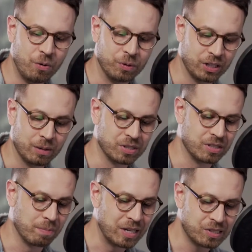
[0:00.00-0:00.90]
when it comes to
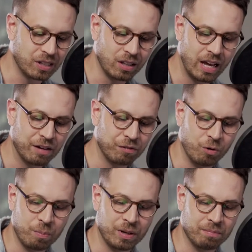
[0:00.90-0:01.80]
domestic life,
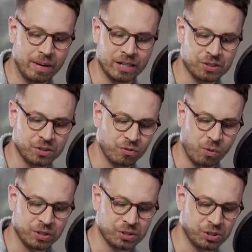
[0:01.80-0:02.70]
women, marriage,
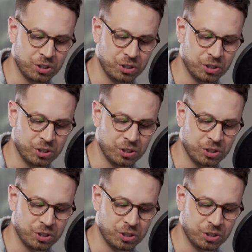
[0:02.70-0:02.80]
divorce,